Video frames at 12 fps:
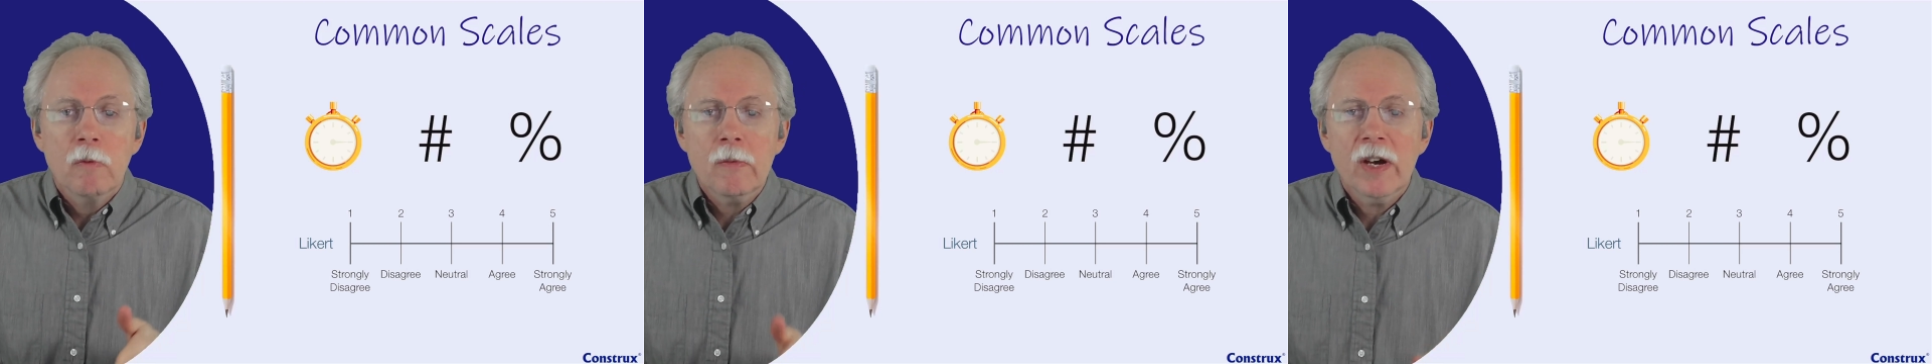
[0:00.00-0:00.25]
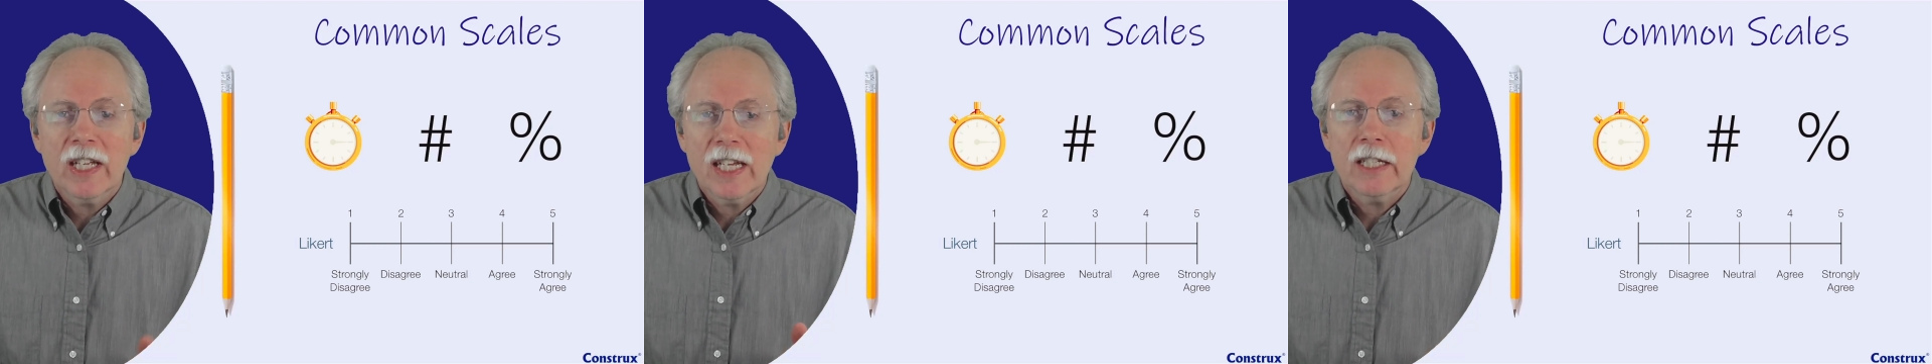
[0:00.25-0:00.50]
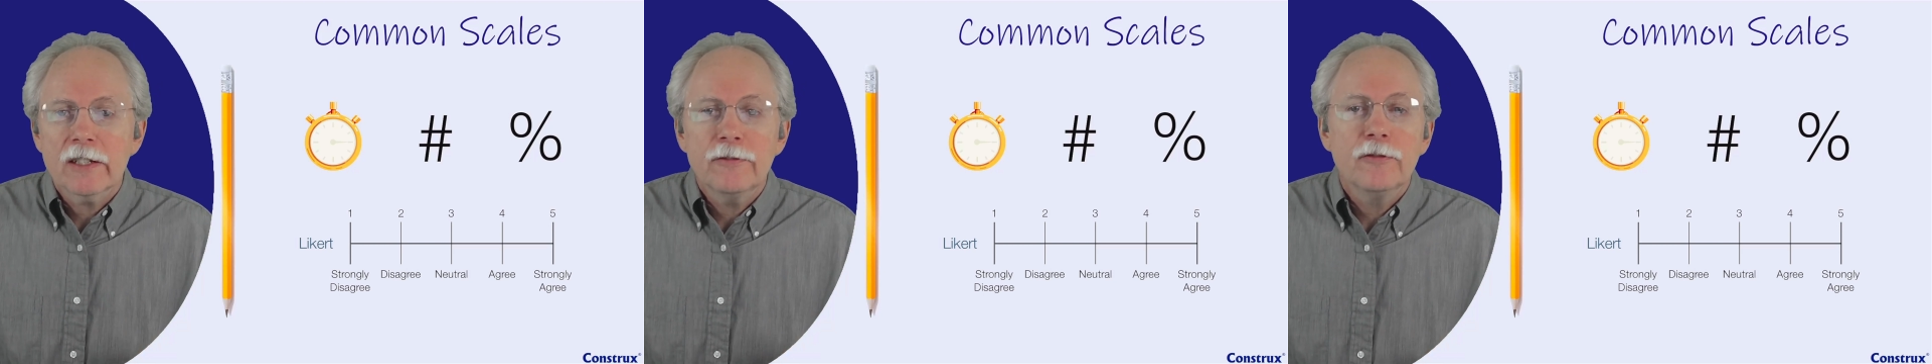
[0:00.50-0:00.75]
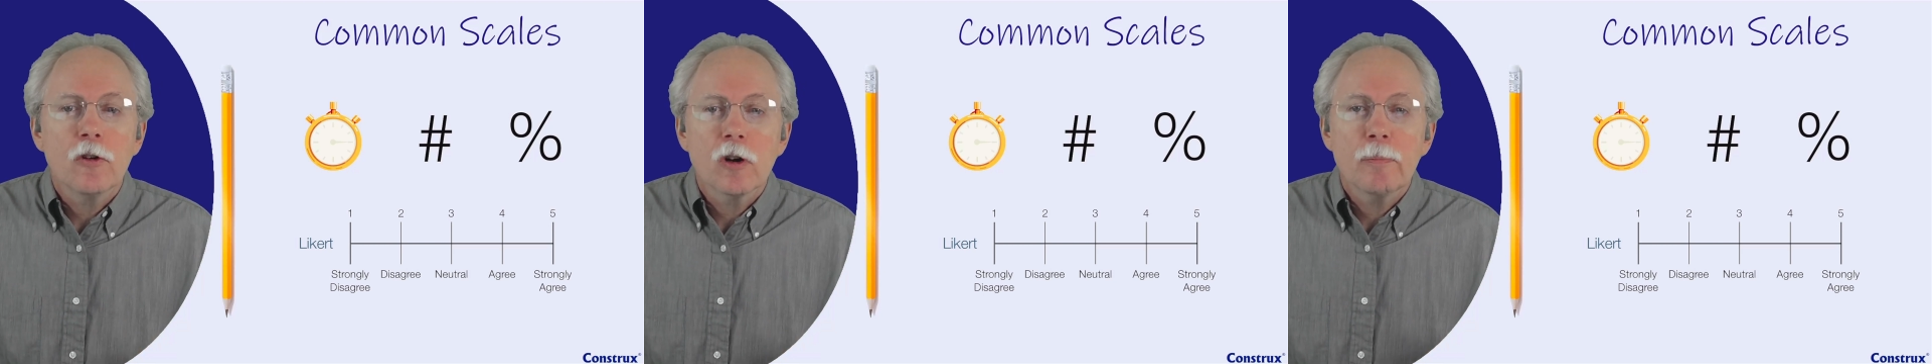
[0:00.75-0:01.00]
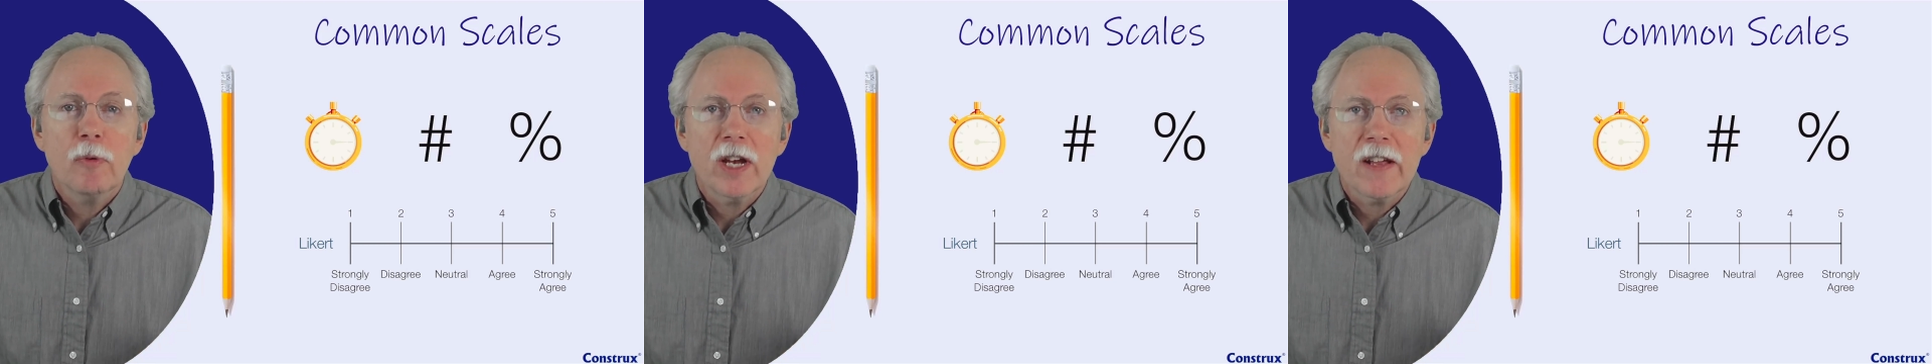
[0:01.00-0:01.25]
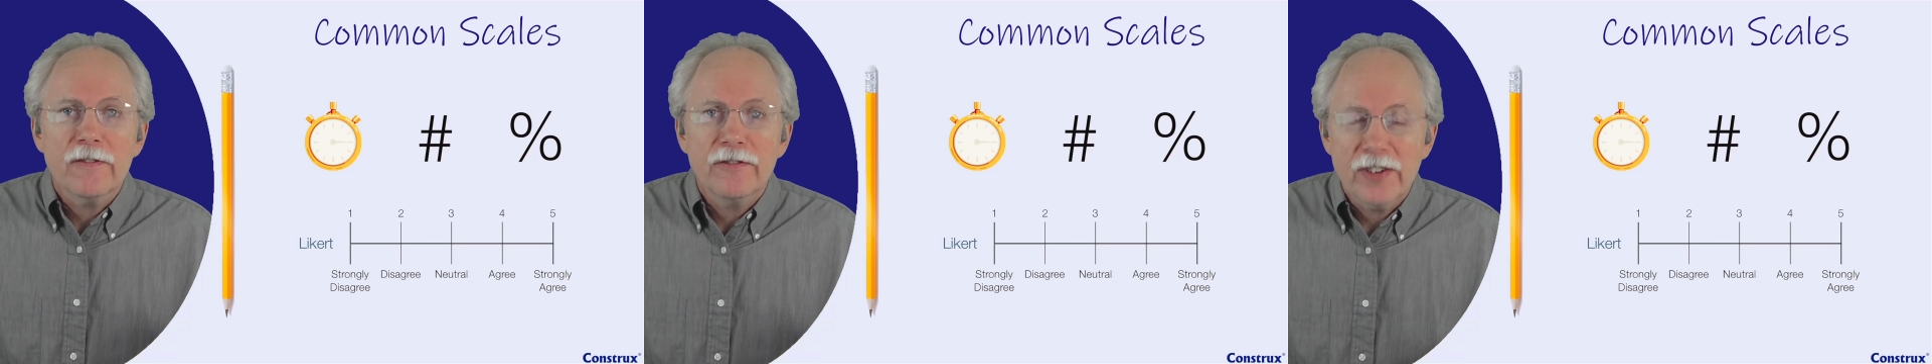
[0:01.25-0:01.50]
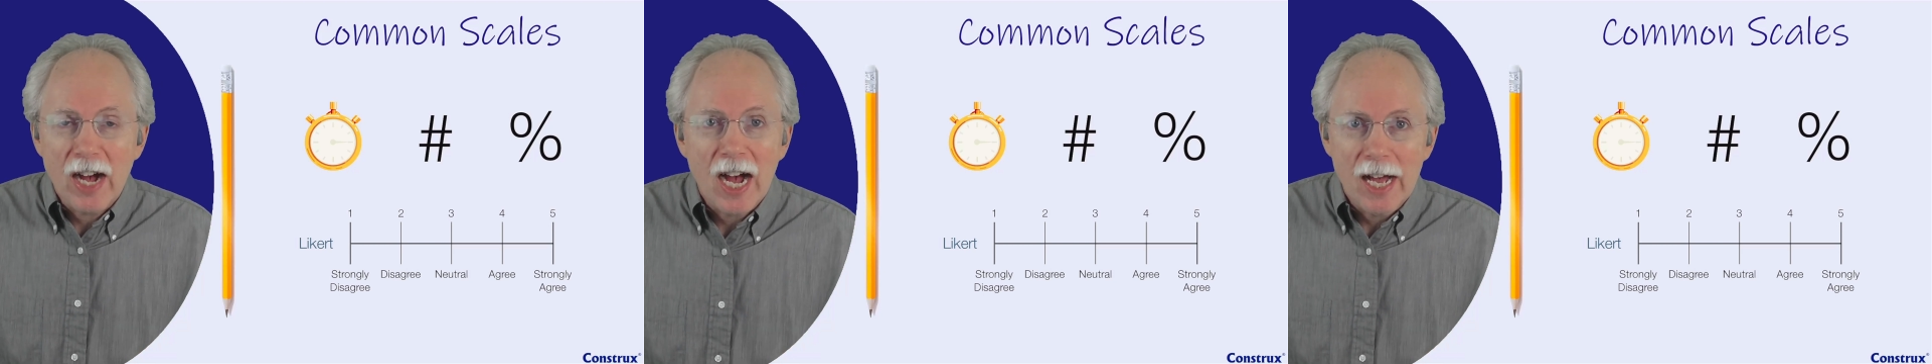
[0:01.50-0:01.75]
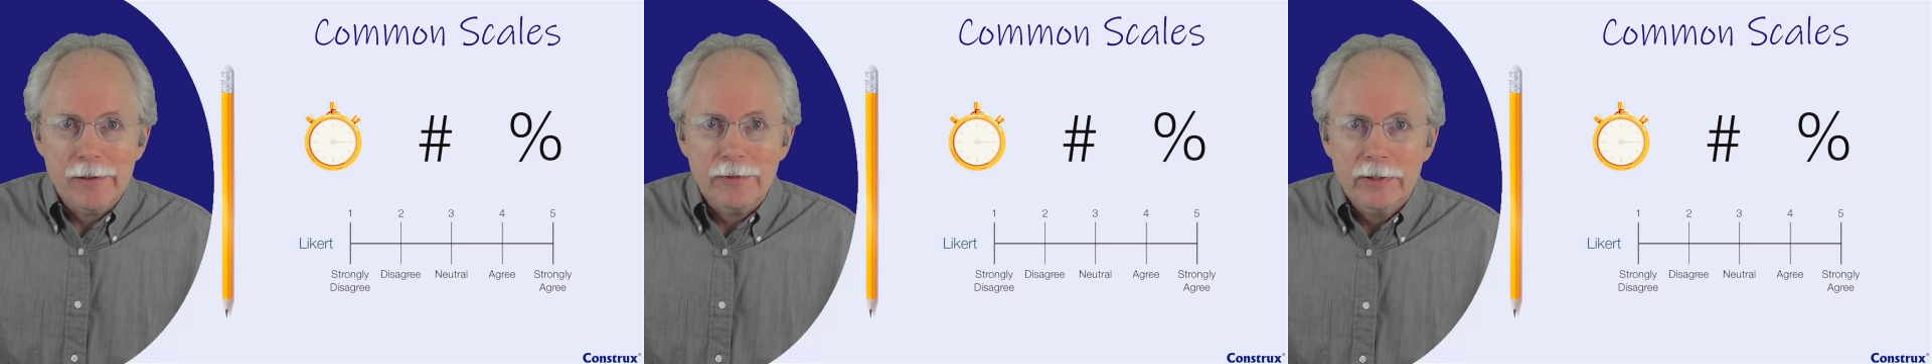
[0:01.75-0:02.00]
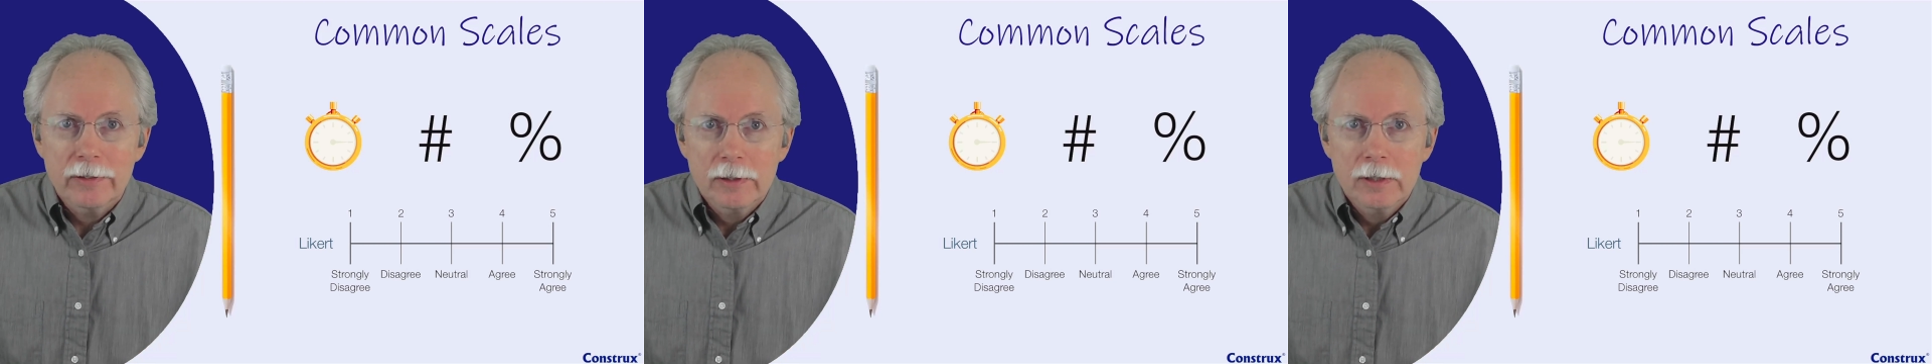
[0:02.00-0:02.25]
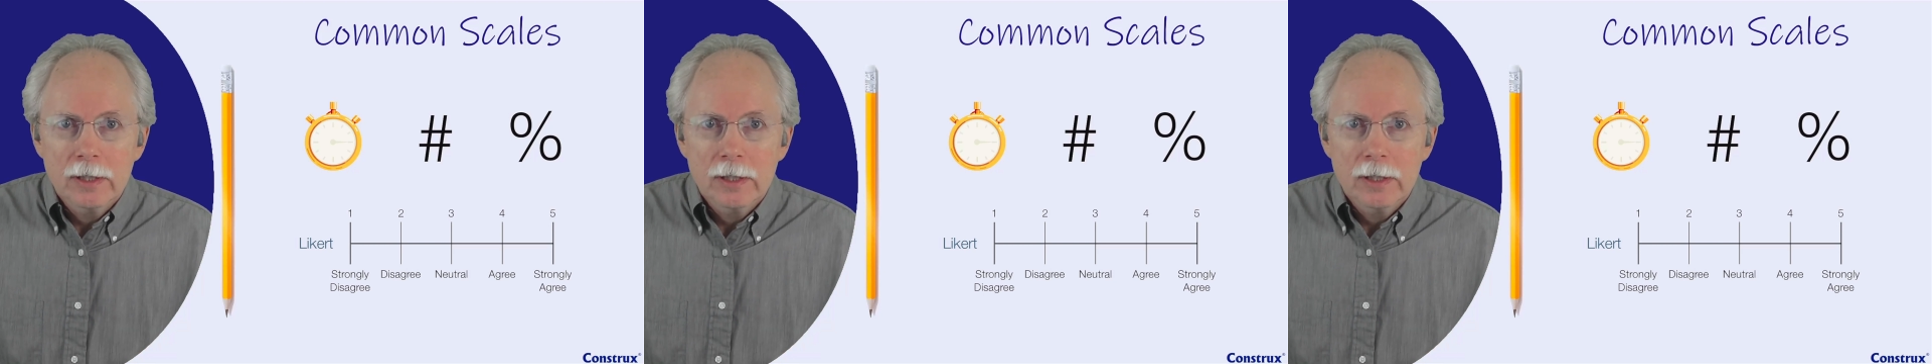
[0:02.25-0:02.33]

we want to get to 4.5.